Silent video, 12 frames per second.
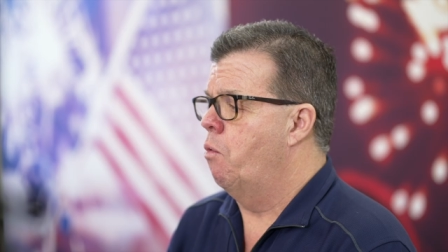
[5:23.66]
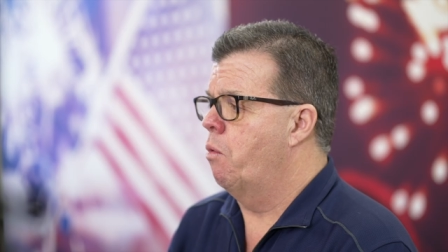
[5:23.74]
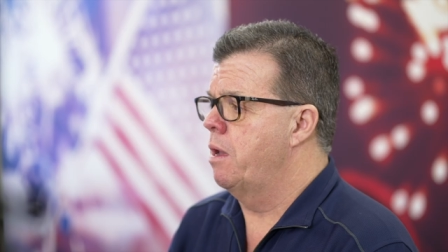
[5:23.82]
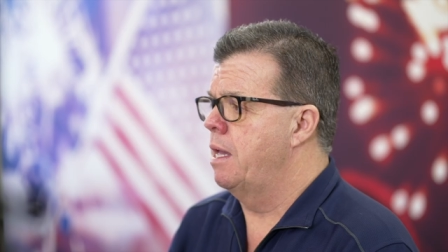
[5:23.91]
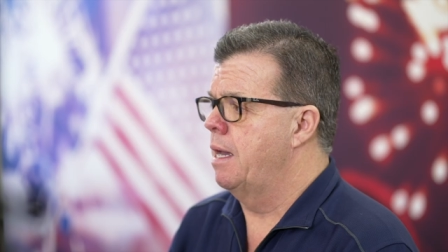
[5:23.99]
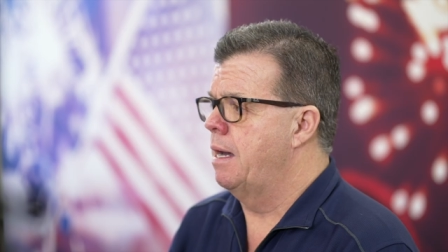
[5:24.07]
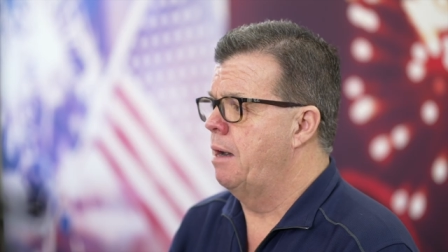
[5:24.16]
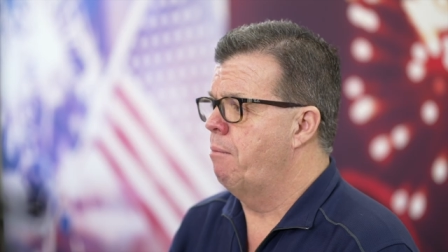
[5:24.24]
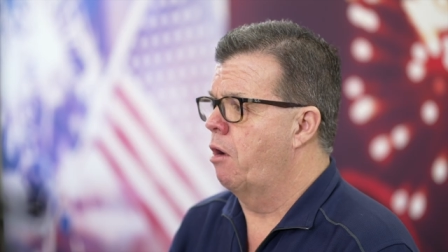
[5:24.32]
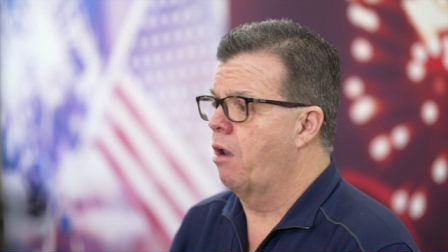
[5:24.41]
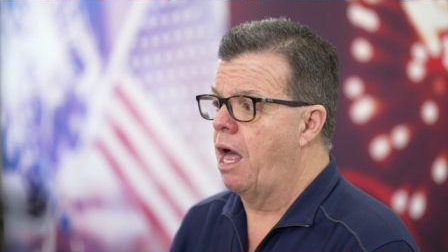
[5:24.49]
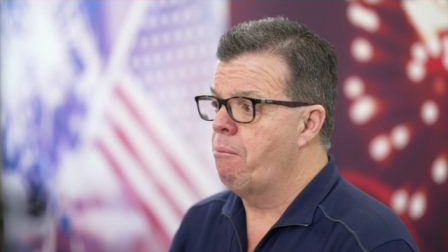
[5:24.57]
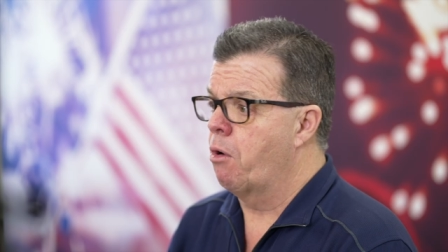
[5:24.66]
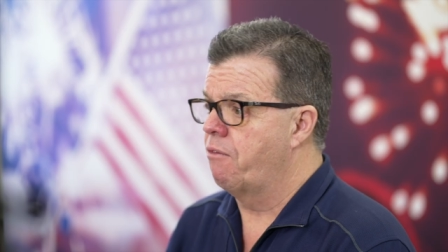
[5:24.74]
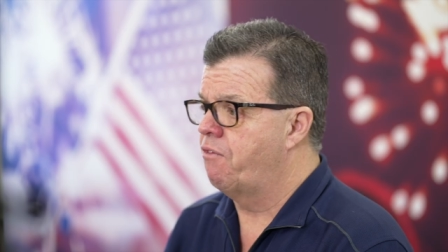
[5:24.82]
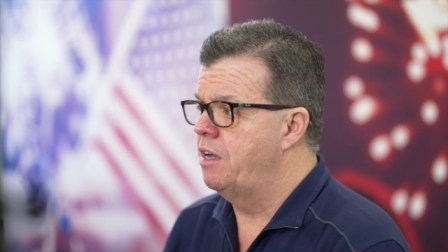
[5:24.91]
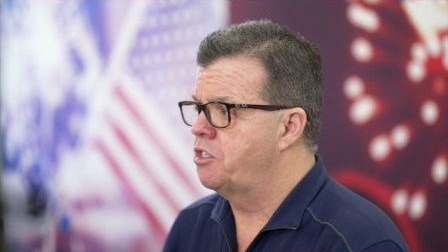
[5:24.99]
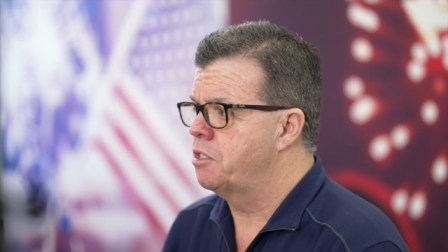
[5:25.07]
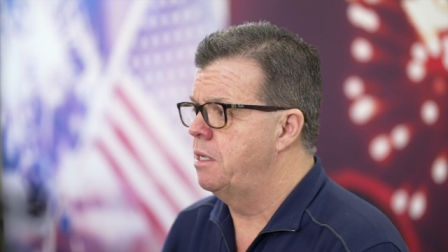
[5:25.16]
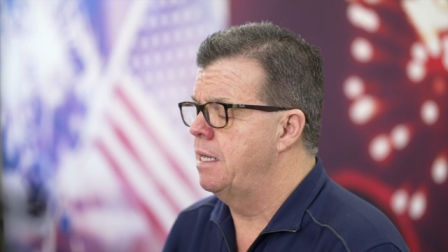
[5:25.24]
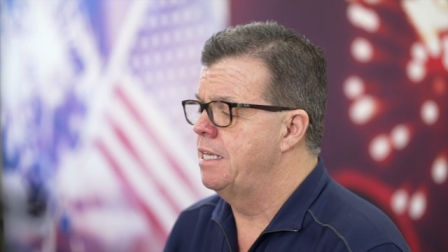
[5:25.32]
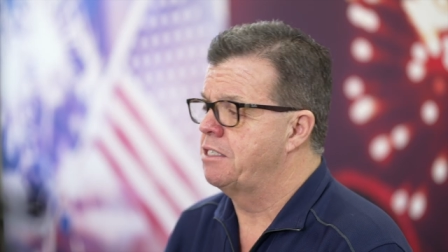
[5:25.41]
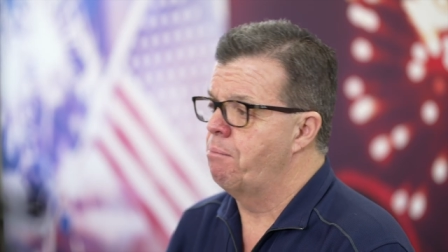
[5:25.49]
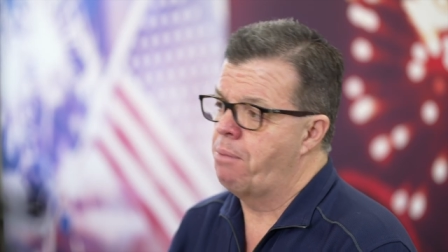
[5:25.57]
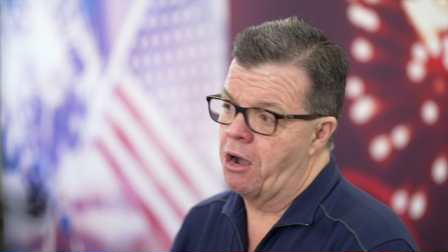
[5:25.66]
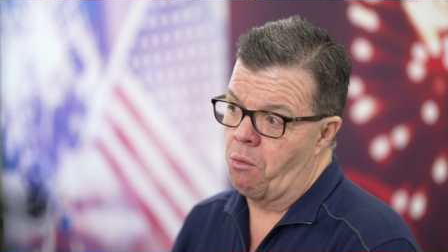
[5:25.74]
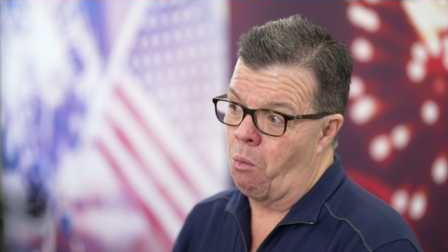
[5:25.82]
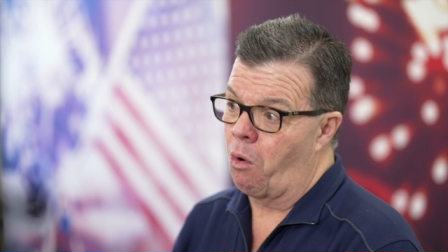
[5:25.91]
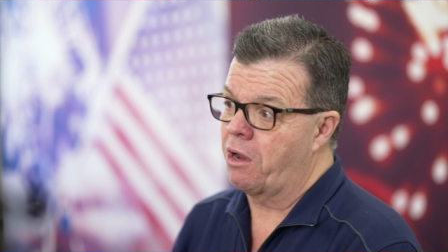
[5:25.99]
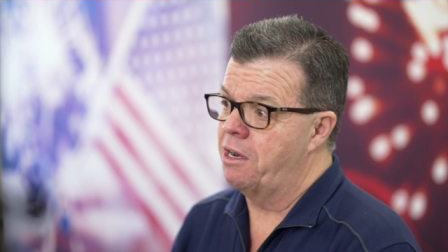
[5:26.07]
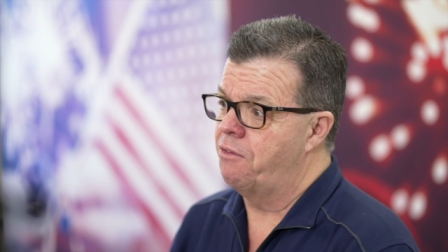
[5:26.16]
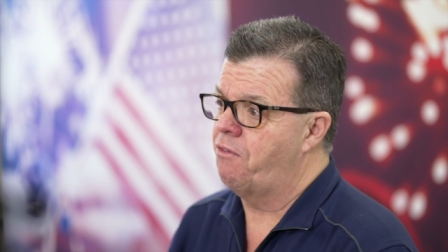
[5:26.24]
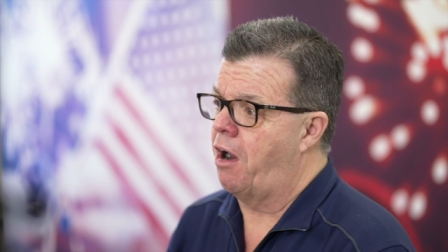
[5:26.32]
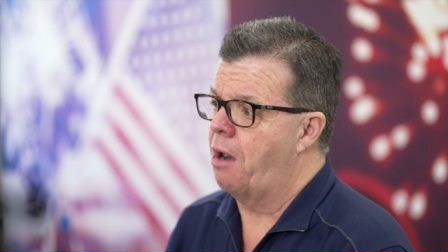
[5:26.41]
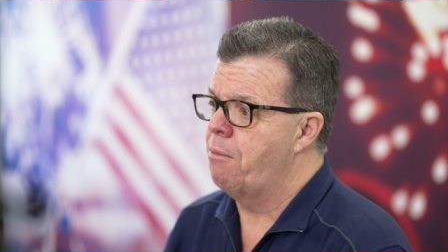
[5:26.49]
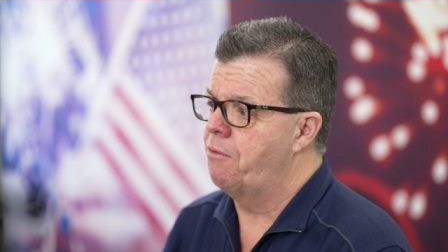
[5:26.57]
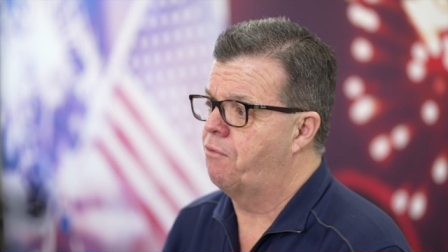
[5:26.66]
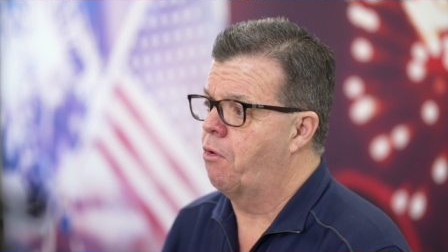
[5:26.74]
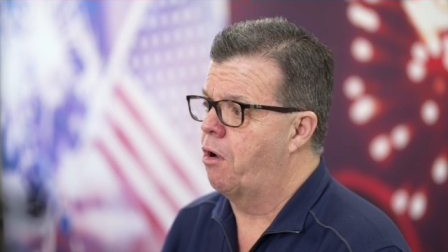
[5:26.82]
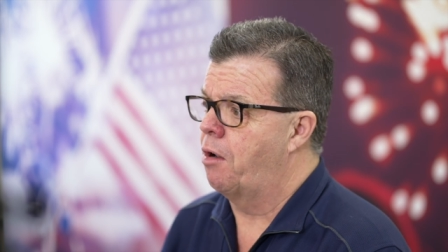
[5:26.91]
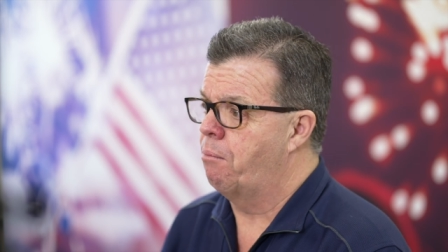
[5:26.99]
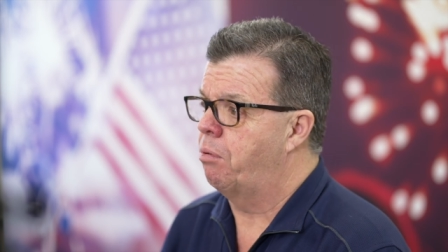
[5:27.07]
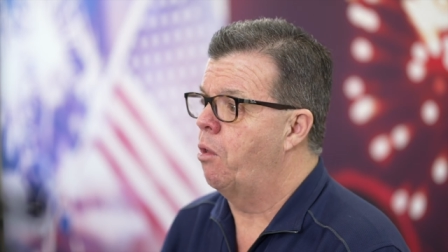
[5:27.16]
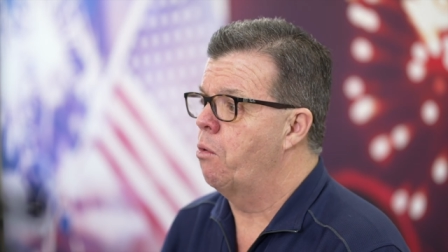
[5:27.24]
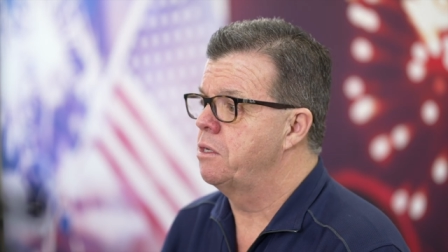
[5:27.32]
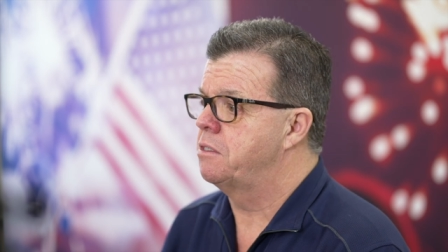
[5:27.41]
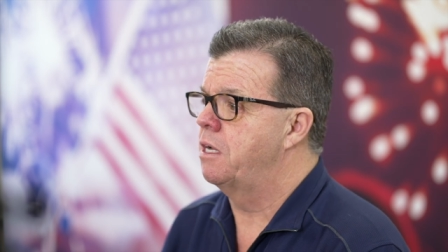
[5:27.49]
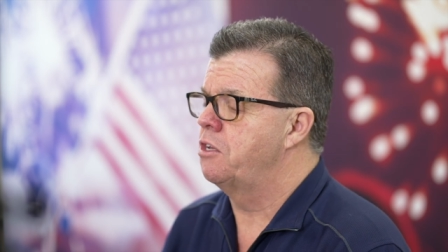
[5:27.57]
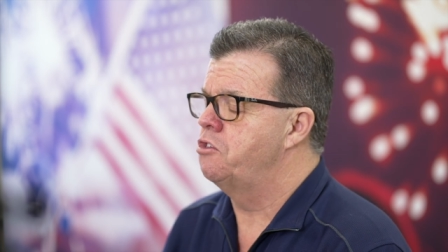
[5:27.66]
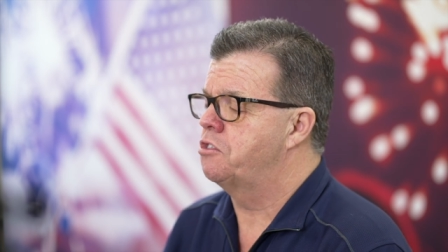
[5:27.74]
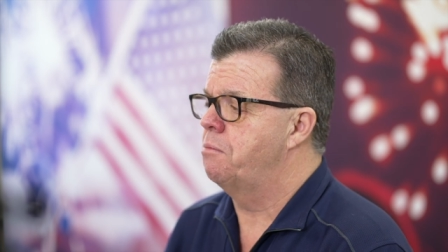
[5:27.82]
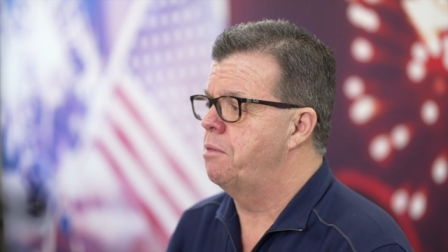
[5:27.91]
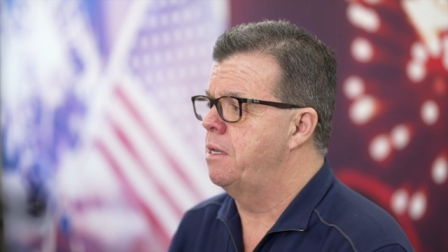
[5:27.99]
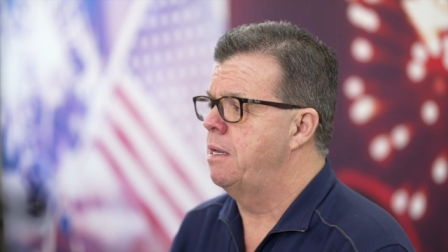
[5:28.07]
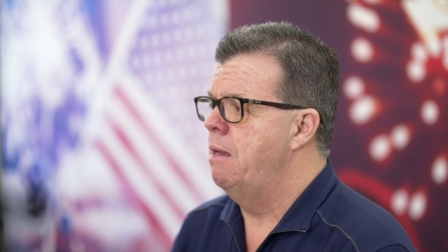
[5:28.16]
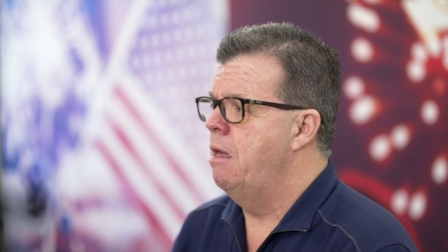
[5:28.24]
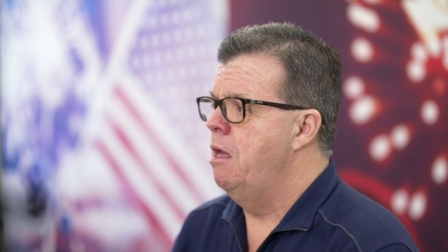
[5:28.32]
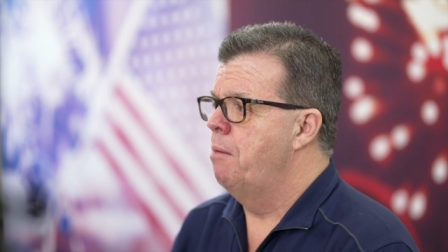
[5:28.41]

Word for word: We um, are a lot more efficient. It's a better working environment for our employees than it used to be